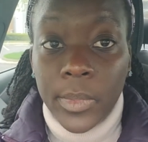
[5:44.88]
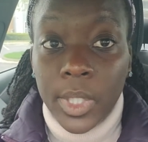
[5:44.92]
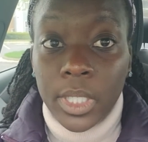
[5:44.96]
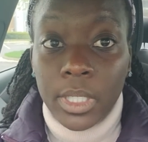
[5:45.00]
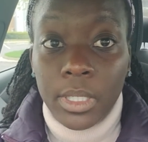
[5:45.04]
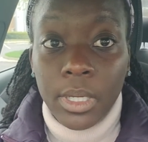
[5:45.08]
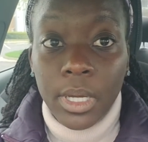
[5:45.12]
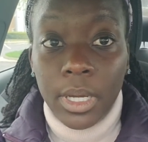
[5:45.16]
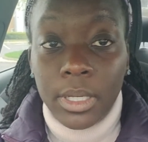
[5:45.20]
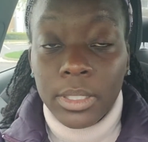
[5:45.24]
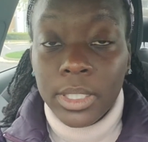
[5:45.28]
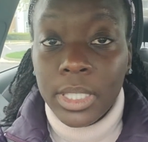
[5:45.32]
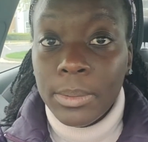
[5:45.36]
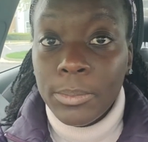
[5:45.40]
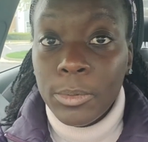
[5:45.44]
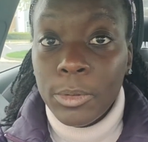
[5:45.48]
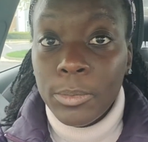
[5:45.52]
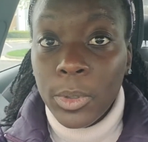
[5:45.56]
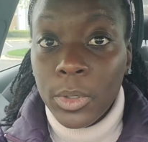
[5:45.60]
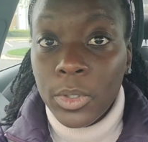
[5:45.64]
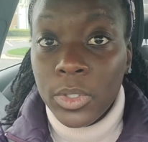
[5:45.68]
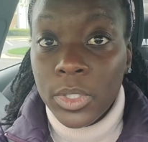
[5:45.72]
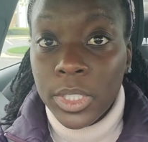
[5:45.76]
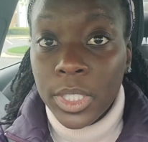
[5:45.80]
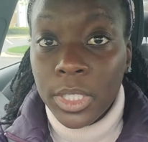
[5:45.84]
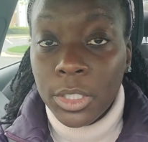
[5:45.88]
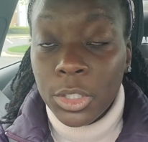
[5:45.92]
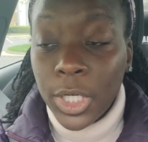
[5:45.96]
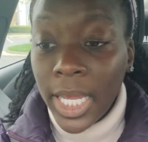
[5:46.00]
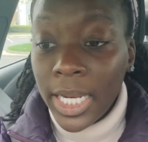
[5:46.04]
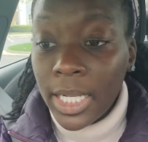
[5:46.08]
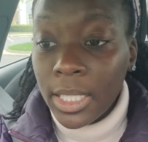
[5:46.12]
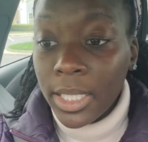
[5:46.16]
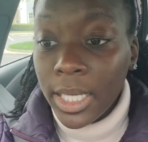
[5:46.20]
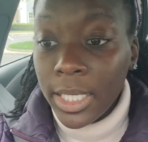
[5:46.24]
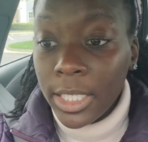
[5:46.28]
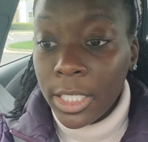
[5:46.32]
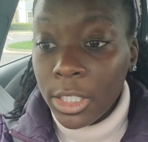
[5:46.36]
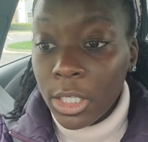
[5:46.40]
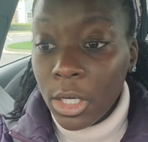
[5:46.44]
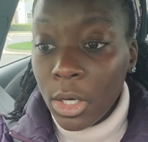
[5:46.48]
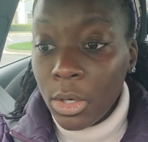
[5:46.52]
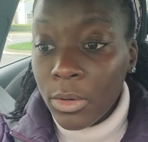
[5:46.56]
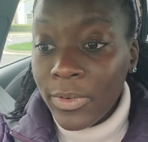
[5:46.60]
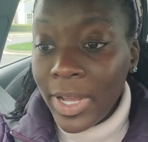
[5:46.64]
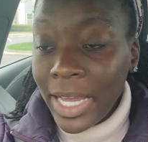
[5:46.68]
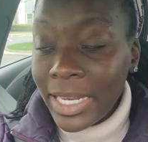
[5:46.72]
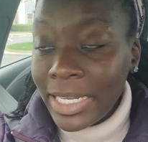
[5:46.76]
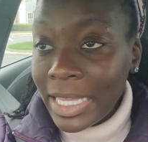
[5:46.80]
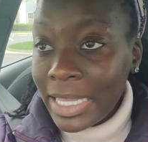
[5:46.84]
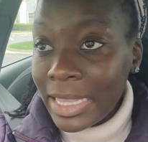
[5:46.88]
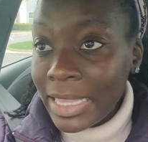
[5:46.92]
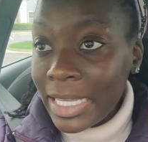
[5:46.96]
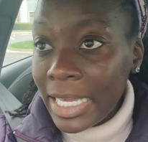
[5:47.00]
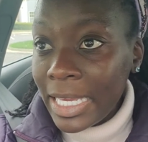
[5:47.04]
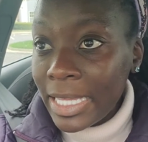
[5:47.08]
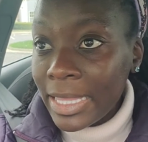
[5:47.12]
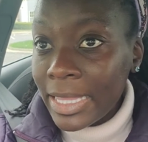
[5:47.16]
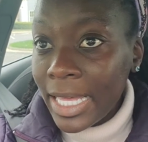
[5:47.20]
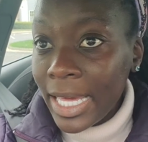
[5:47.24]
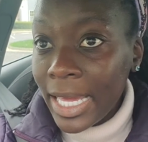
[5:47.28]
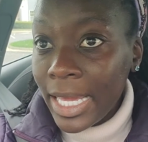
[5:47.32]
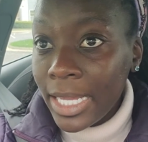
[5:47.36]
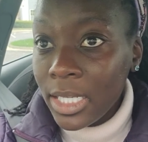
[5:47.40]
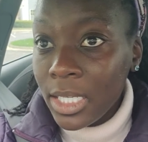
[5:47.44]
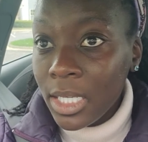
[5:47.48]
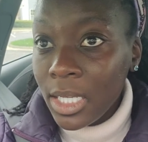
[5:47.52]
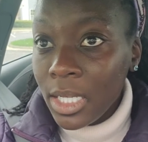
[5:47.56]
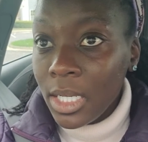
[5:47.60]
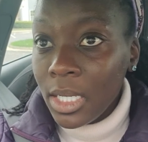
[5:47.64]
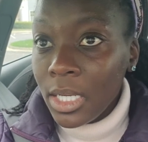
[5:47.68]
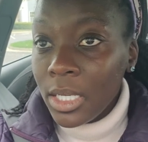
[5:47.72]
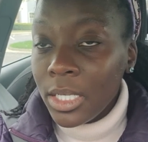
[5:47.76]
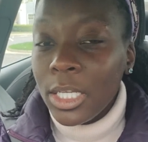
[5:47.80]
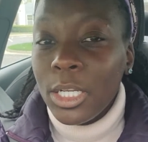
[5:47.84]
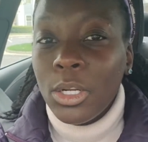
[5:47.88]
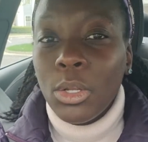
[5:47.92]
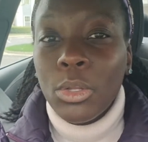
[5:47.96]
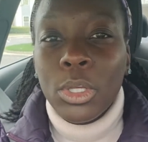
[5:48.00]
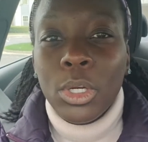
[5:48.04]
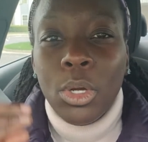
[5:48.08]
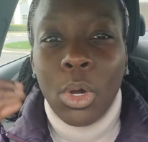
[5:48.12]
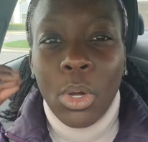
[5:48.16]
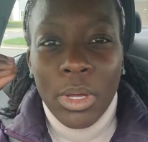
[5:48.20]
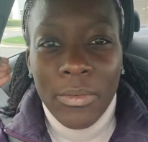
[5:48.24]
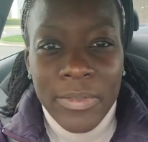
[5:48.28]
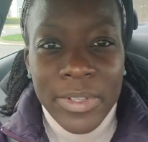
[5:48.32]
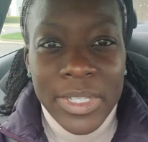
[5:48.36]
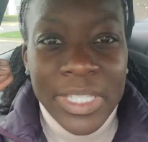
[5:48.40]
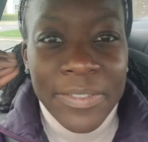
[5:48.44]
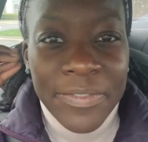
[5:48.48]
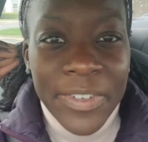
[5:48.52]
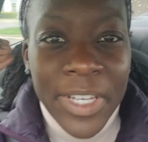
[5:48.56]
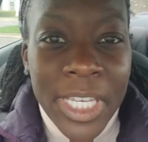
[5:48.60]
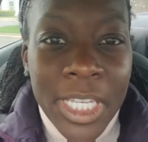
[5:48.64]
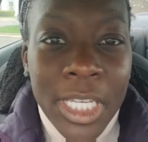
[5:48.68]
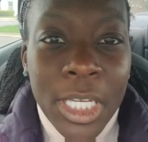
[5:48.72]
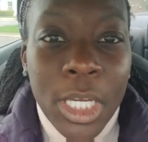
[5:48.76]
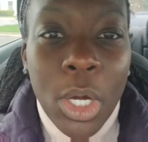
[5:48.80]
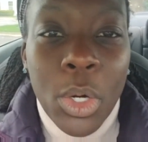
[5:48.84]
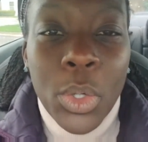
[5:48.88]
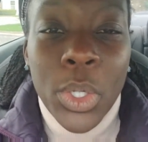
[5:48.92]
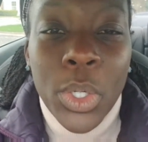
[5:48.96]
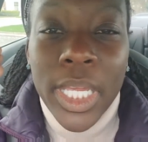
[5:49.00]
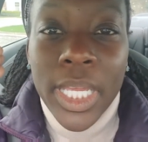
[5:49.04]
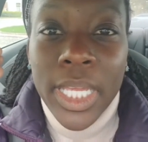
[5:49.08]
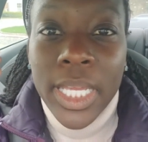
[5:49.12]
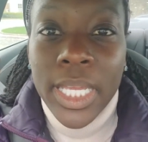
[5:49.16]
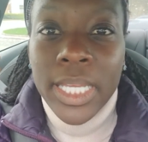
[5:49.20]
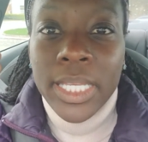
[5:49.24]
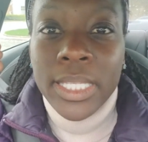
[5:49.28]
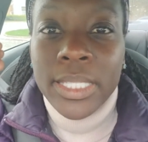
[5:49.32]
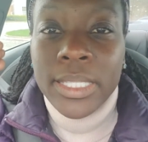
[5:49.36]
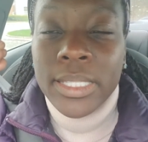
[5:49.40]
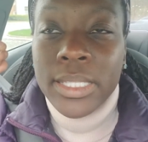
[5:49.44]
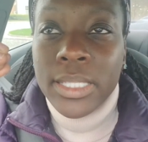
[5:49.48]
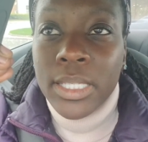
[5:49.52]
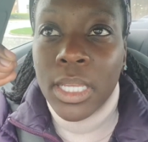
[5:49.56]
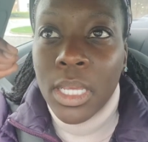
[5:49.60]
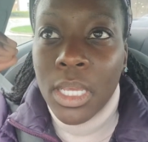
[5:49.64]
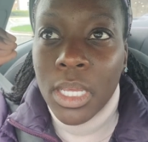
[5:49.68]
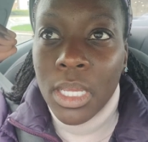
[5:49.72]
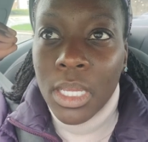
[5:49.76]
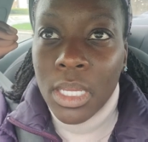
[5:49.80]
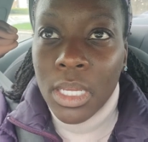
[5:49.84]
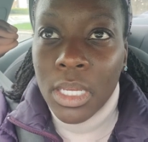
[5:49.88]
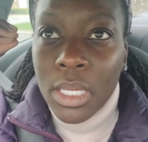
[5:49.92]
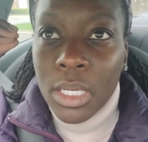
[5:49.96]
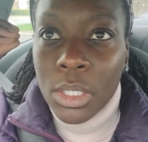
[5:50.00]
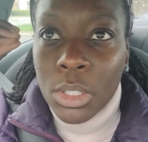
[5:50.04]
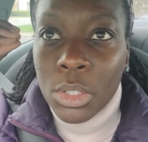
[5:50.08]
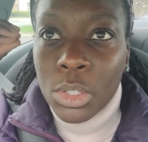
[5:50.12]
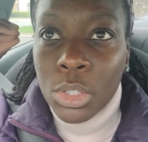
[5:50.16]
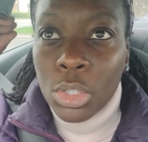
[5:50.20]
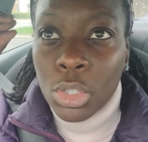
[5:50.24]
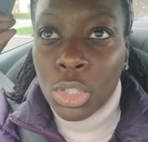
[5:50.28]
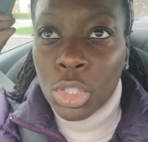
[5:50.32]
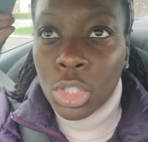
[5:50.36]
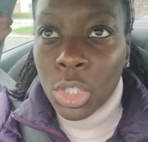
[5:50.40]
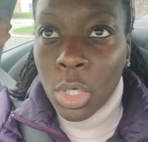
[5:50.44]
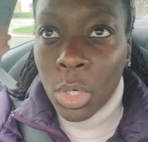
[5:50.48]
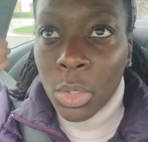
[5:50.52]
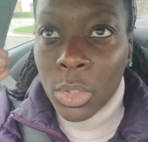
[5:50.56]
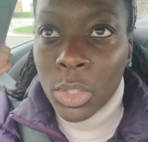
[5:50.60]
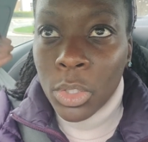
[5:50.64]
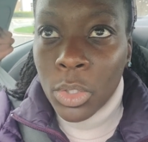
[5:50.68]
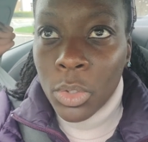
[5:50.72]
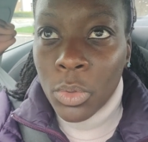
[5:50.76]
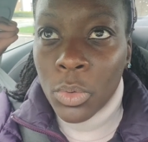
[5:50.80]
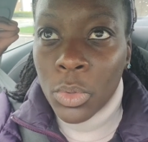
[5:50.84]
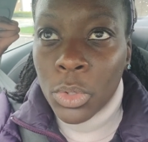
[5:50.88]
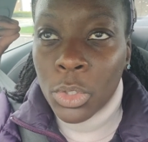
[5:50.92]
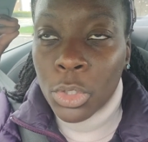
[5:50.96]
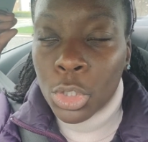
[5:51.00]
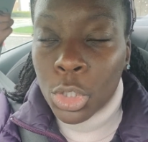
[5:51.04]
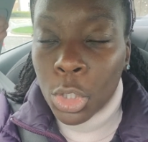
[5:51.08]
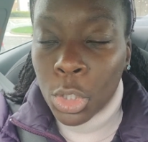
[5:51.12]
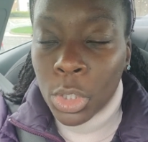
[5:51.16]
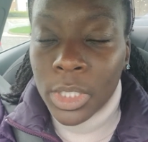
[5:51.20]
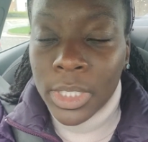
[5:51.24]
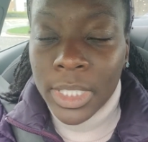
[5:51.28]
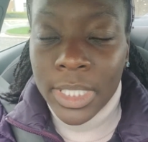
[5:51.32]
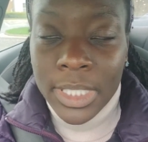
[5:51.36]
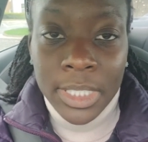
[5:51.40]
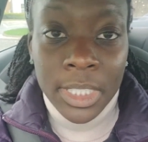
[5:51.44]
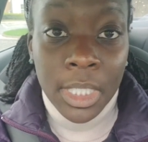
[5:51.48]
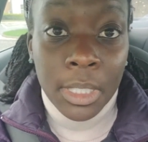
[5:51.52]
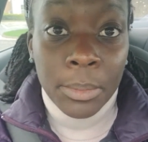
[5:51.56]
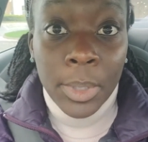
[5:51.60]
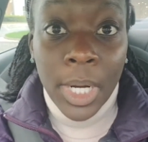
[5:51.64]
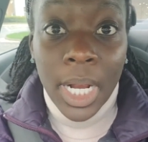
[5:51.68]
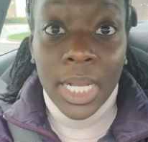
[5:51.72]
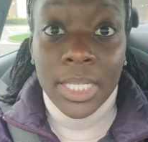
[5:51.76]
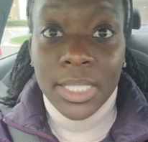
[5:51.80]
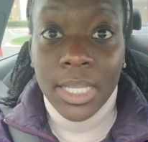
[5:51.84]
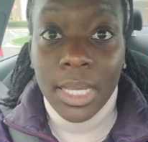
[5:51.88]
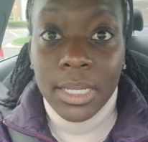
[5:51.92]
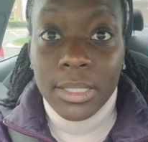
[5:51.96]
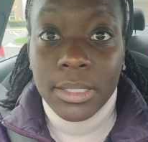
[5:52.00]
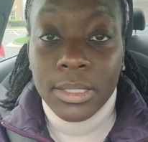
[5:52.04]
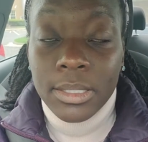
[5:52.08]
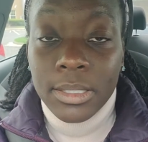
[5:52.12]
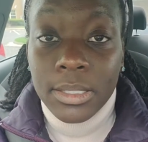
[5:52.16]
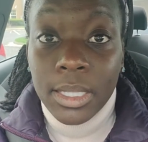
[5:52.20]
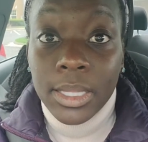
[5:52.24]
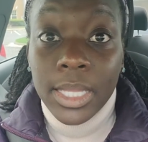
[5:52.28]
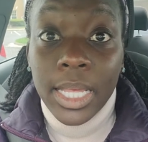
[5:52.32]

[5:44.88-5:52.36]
I'll keep you posted, try to let you know of anything that, the goal of this video is to show you the journalistic process.